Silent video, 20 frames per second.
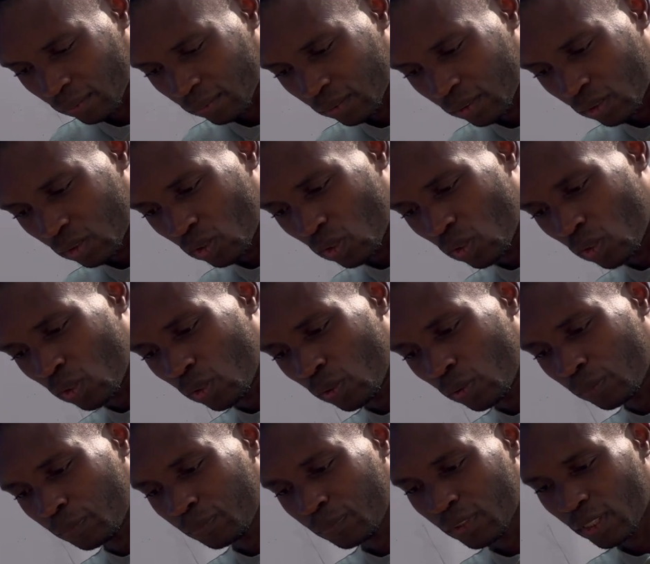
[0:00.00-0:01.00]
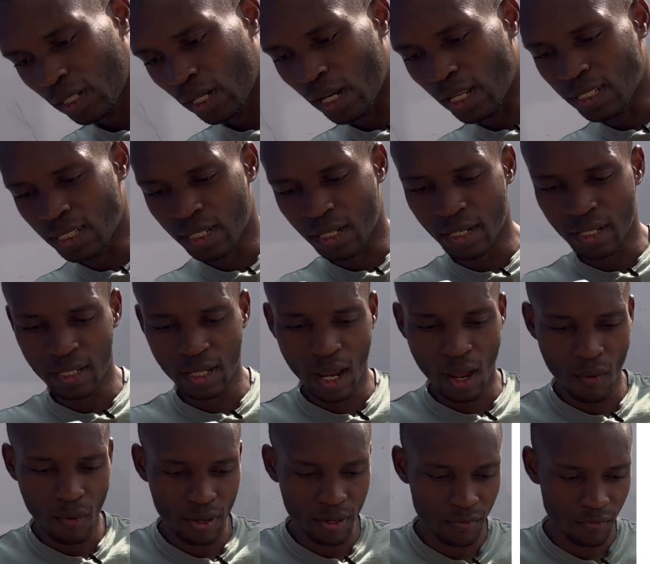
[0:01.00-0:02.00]
so let's read
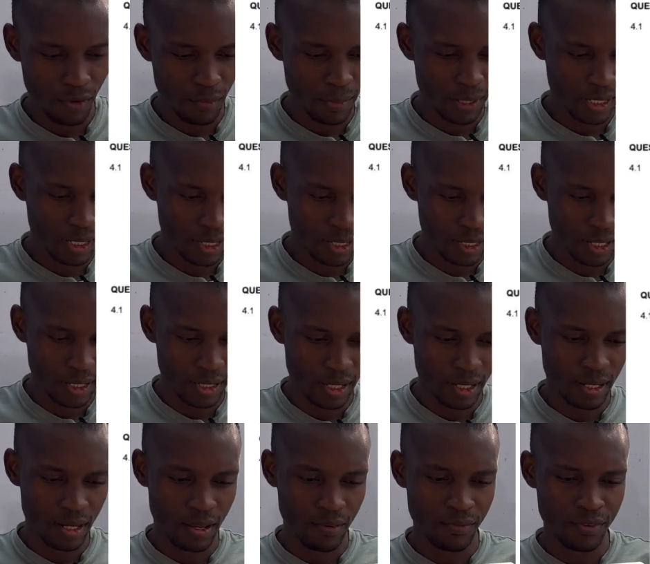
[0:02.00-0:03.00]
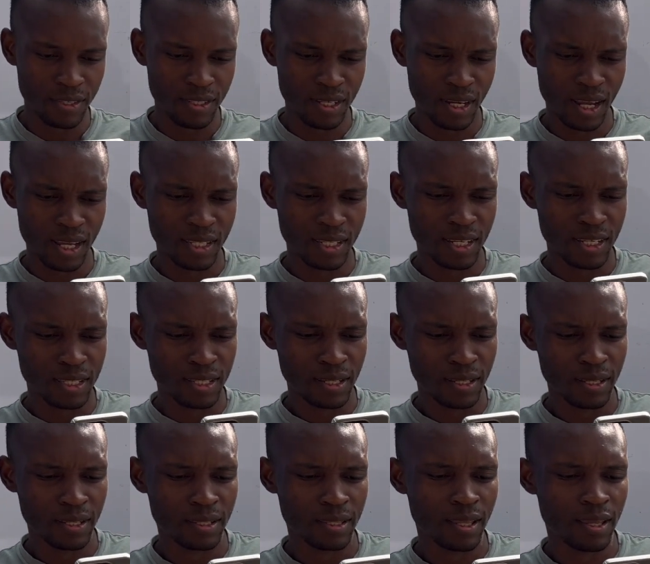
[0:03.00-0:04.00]
our information they said a fixed asset
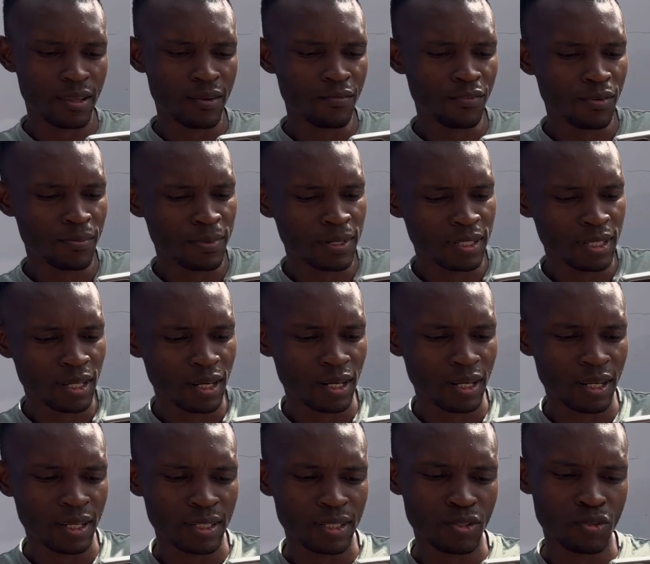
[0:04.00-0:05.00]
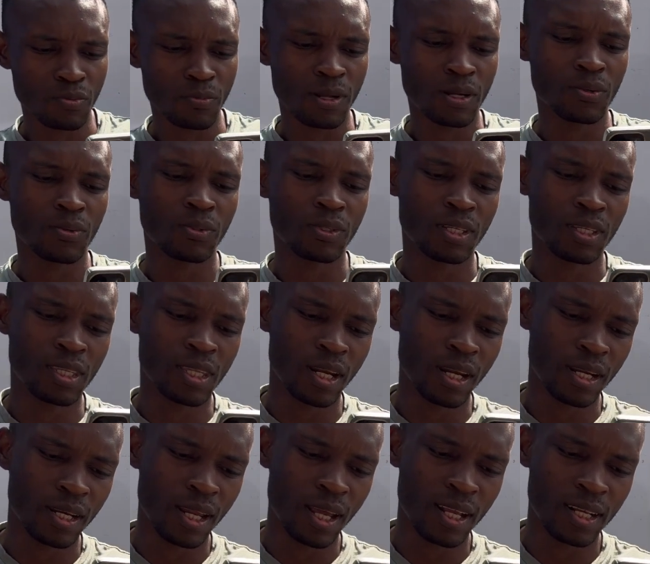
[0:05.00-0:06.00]
the information related to maluti
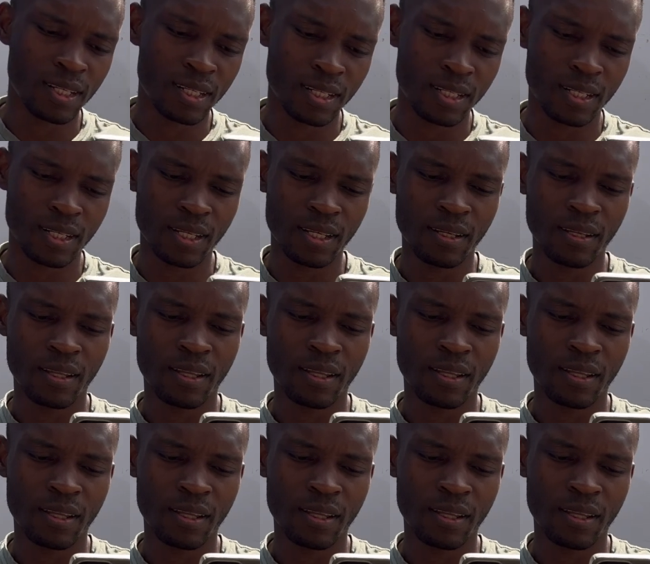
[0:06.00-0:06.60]
trader ltd